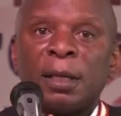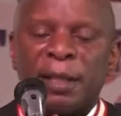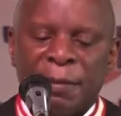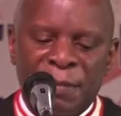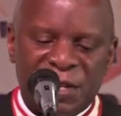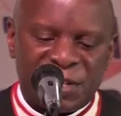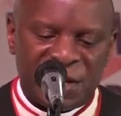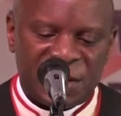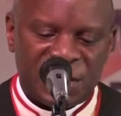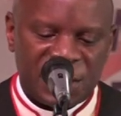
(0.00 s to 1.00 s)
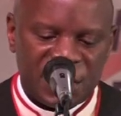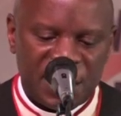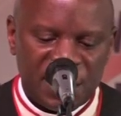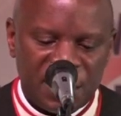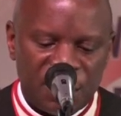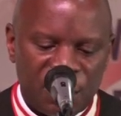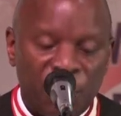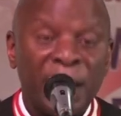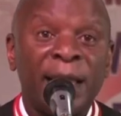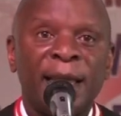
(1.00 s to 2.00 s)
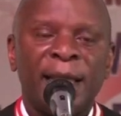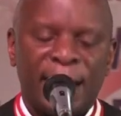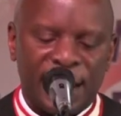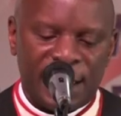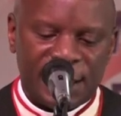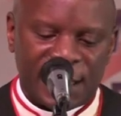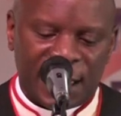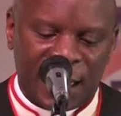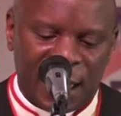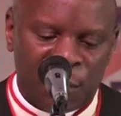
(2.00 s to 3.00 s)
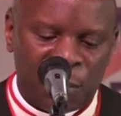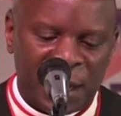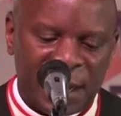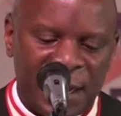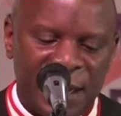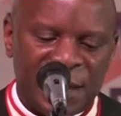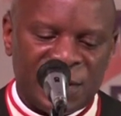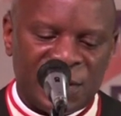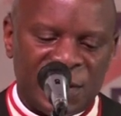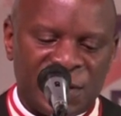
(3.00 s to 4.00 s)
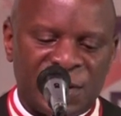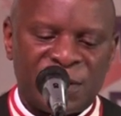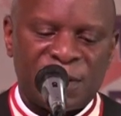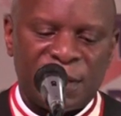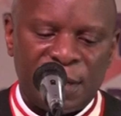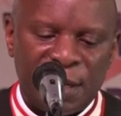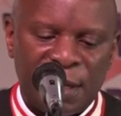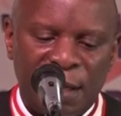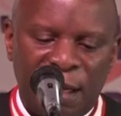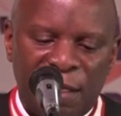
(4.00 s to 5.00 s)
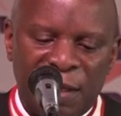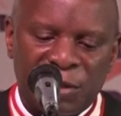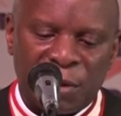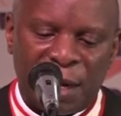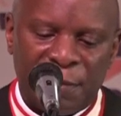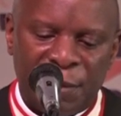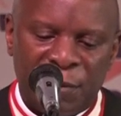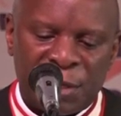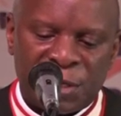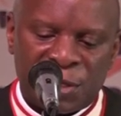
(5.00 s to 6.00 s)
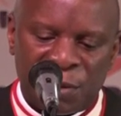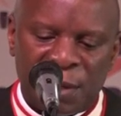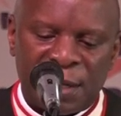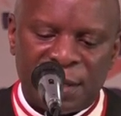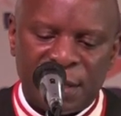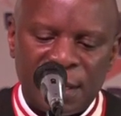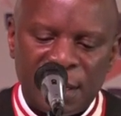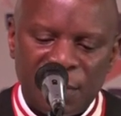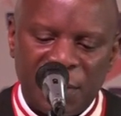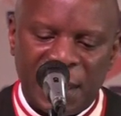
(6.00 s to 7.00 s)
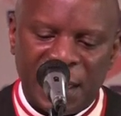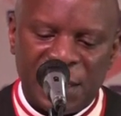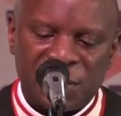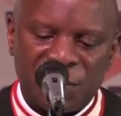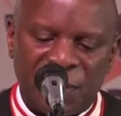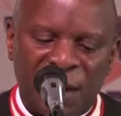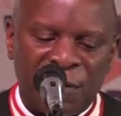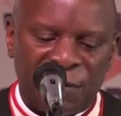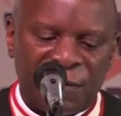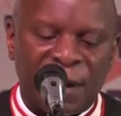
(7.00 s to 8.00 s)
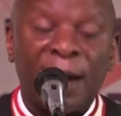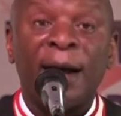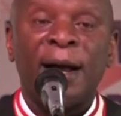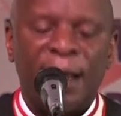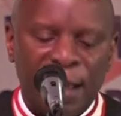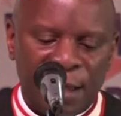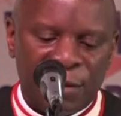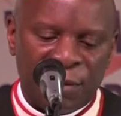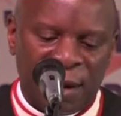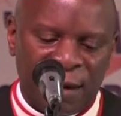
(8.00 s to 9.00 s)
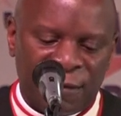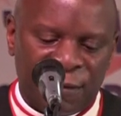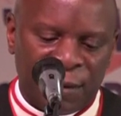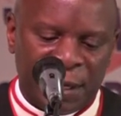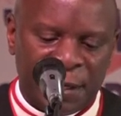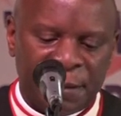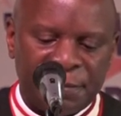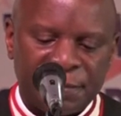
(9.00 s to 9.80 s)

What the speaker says: the message we take away is this, that you can be restored regardless of how far you have fallen.